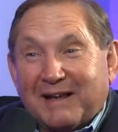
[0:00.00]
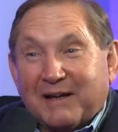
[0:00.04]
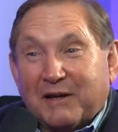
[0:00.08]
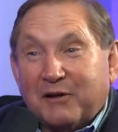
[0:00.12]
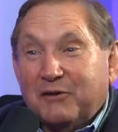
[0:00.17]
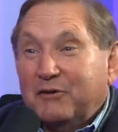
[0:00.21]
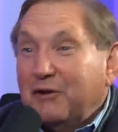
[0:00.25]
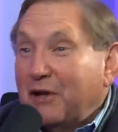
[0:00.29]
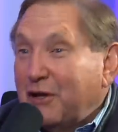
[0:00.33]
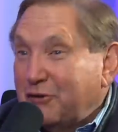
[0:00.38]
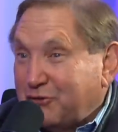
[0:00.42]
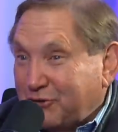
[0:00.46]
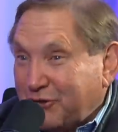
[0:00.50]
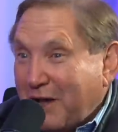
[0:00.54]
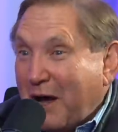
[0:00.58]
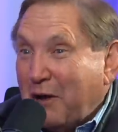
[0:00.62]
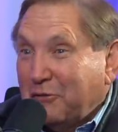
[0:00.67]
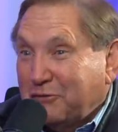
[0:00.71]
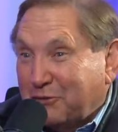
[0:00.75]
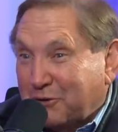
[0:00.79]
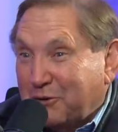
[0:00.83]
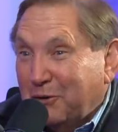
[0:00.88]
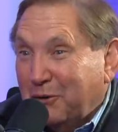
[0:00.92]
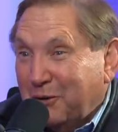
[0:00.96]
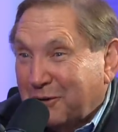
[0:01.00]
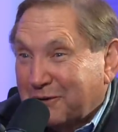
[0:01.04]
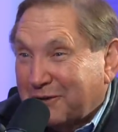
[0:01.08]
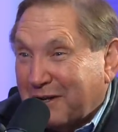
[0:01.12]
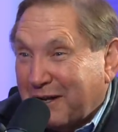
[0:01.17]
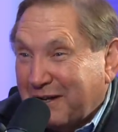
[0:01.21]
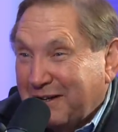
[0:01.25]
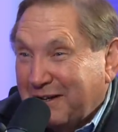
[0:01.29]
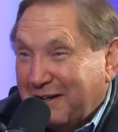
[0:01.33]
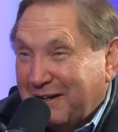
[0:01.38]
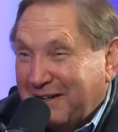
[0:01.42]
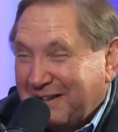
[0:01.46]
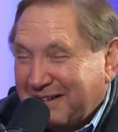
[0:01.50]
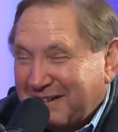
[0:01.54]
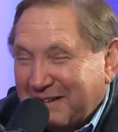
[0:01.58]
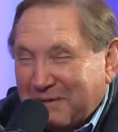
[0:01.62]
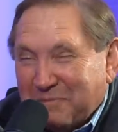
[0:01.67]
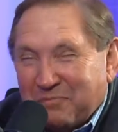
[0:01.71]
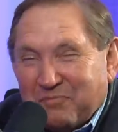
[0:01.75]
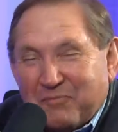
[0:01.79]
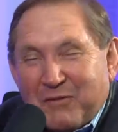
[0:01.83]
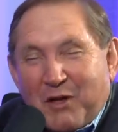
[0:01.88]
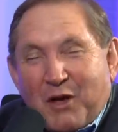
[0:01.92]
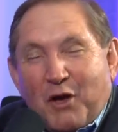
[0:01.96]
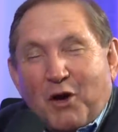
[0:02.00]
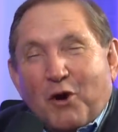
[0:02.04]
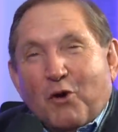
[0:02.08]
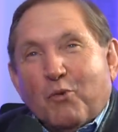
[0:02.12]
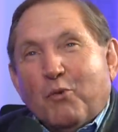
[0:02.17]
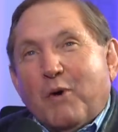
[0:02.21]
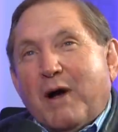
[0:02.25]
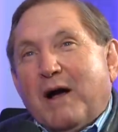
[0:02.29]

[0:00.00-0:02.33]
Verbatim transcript: it. It sounds cool, doesn't it? Yeah, I like it.